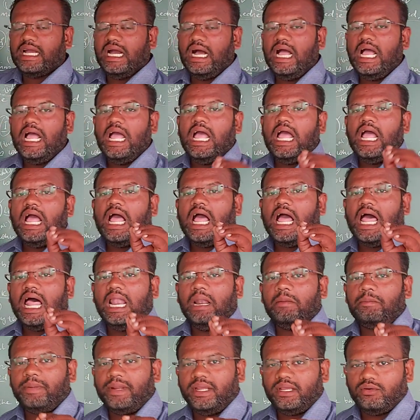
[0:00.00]
a
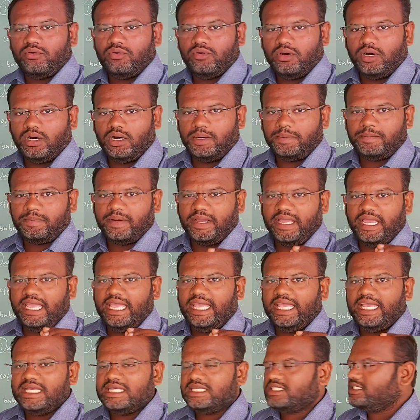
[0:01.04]
helping verb
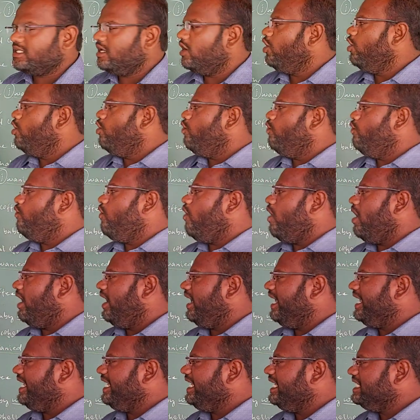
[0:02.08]
is.
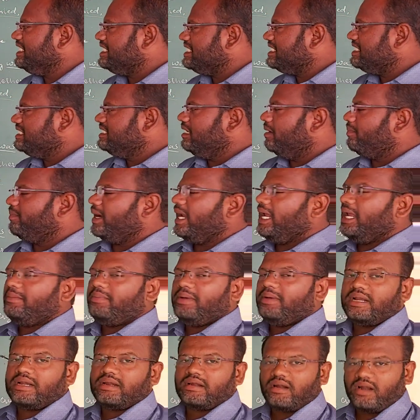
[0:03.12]
Why is the
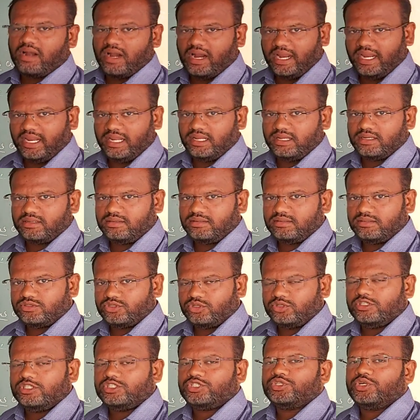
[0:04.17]
baby crying? So
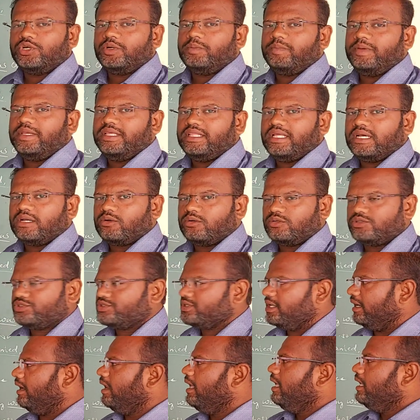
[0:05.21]
this should be the
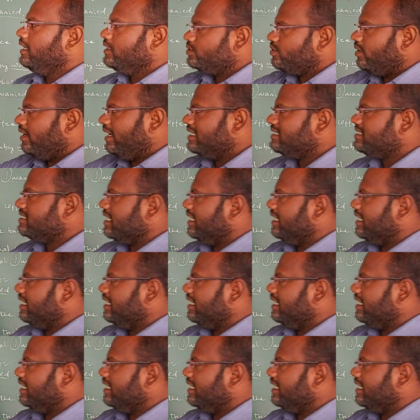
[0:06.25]
question. So let's